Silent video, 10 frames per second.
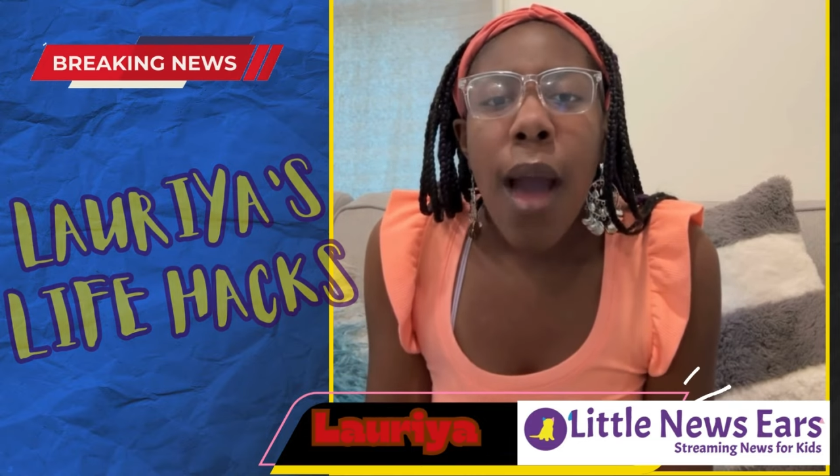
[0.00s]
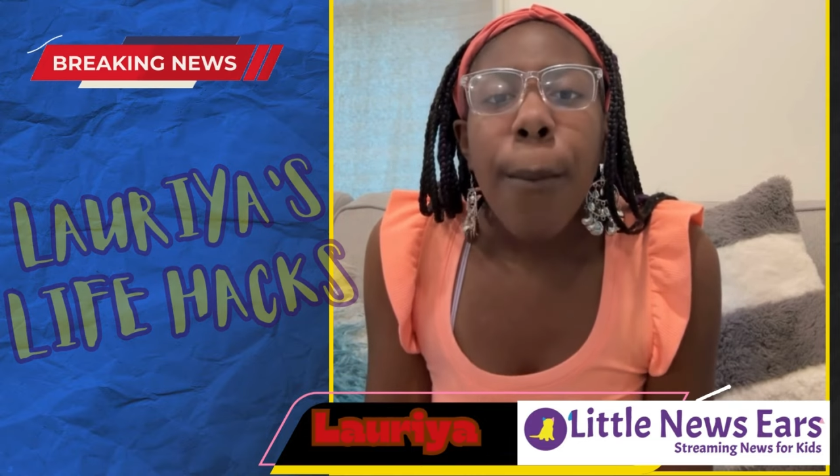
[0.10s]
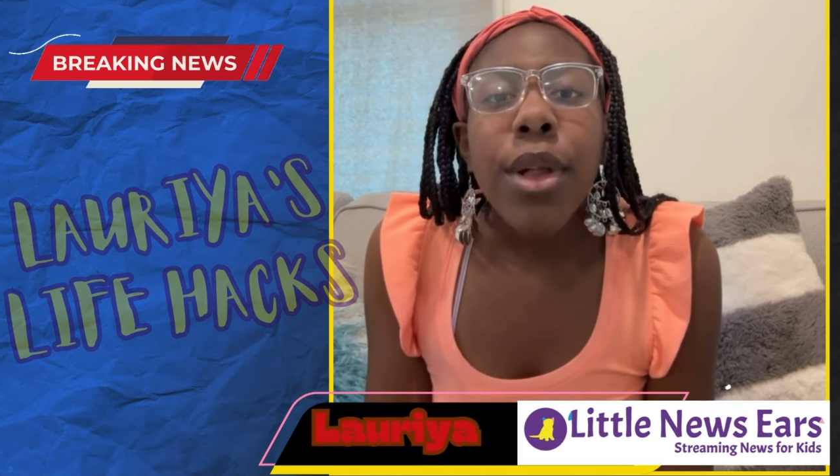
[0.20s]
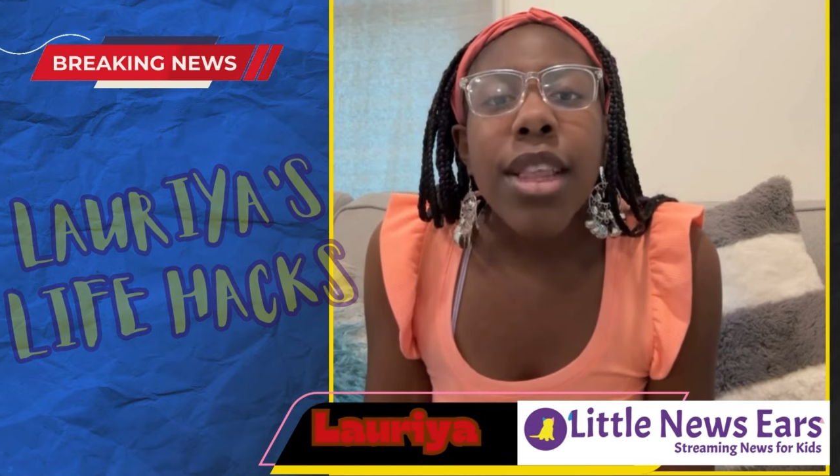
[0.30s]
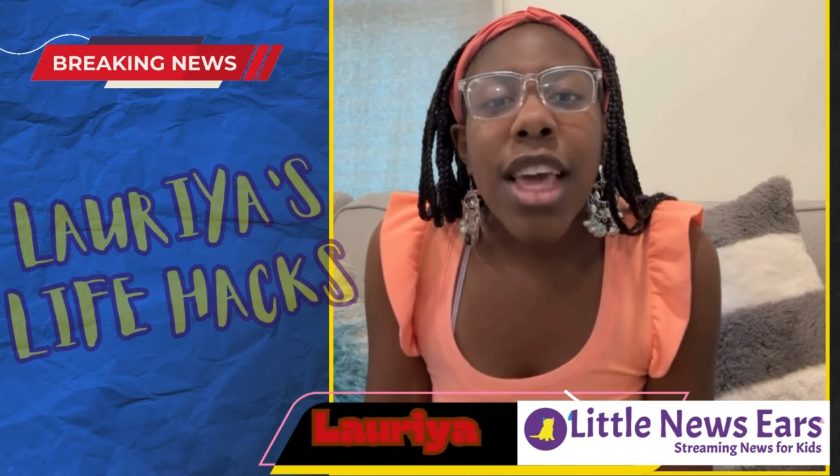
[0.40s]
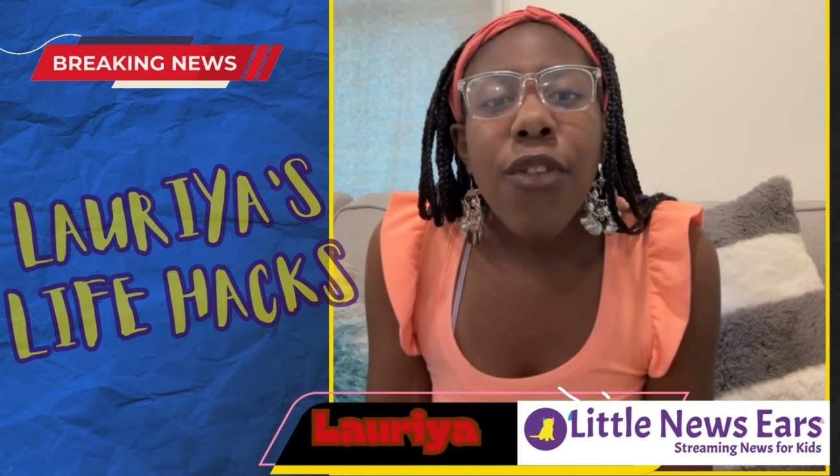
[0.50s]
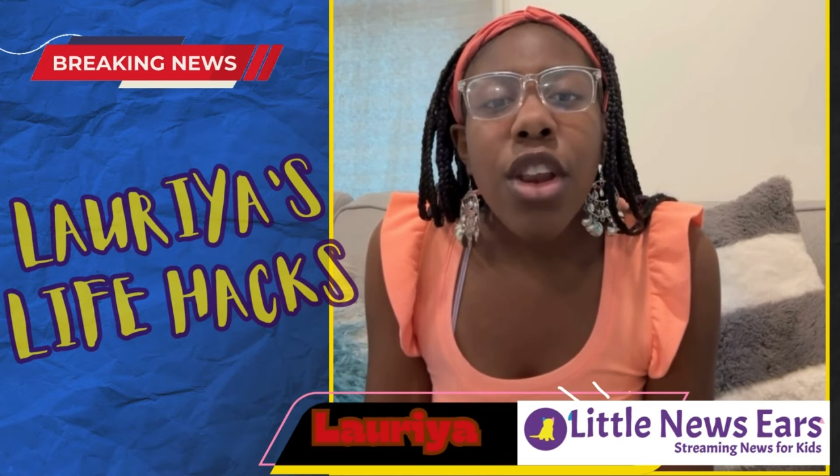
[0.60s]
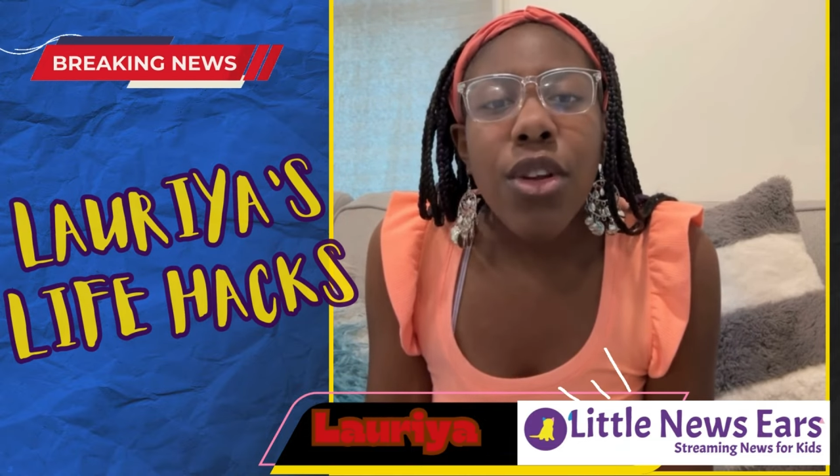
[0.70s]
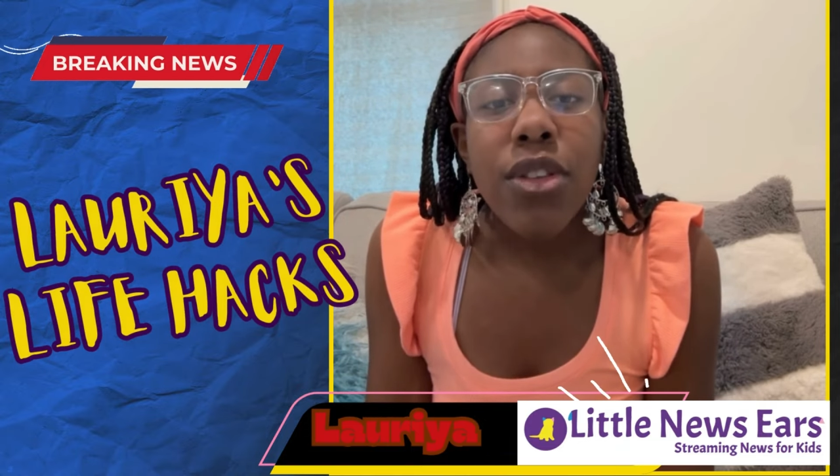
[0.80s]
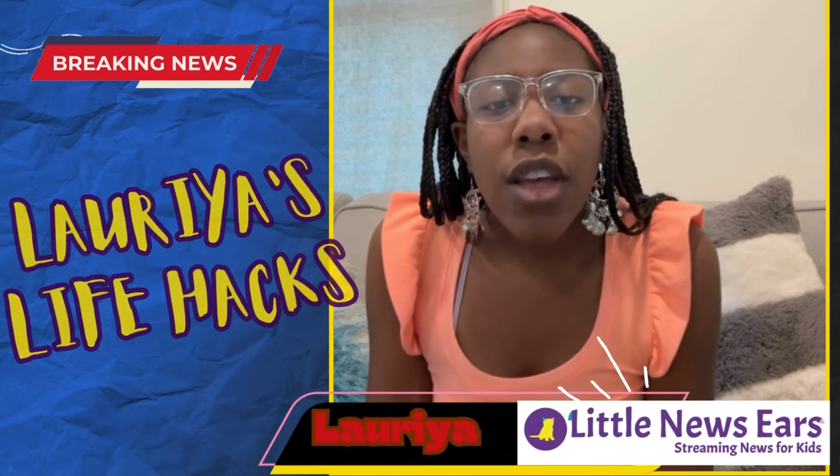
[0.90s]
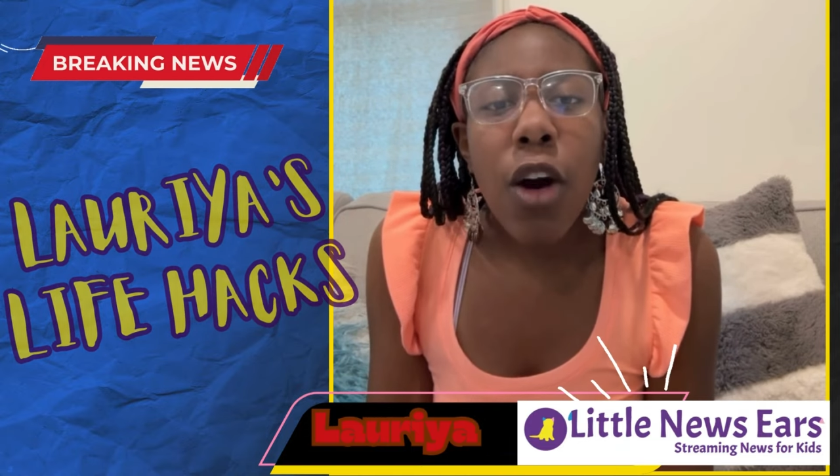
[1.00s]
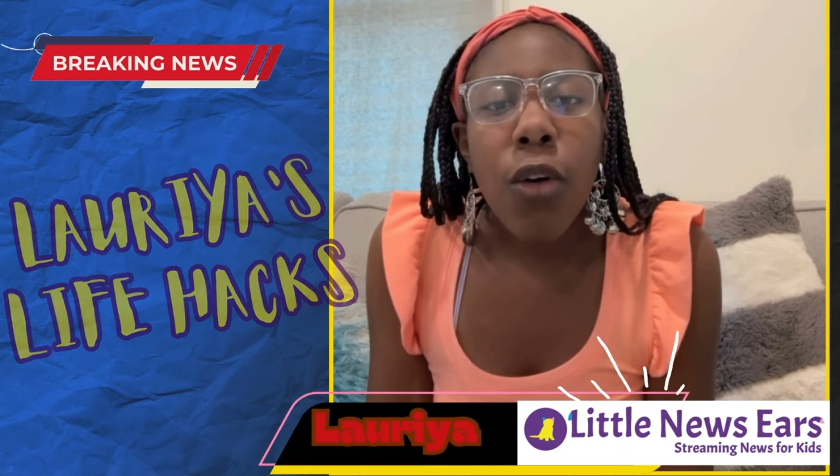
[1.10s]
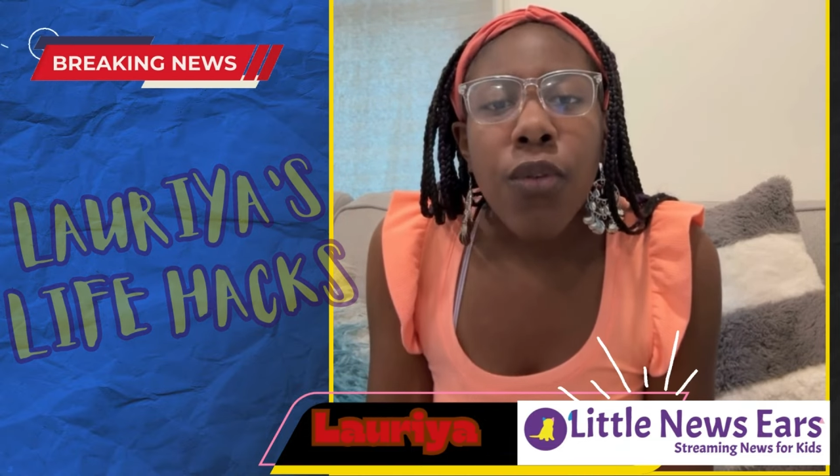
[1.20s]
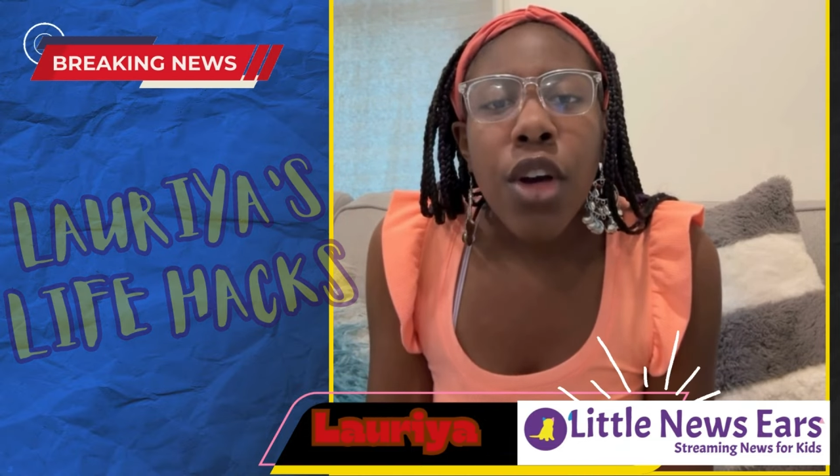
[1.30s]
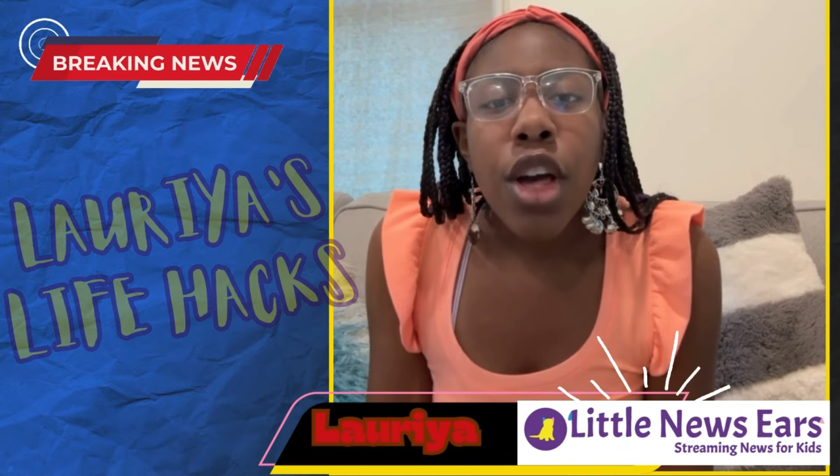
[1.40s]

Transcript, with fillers: Believe in yourself.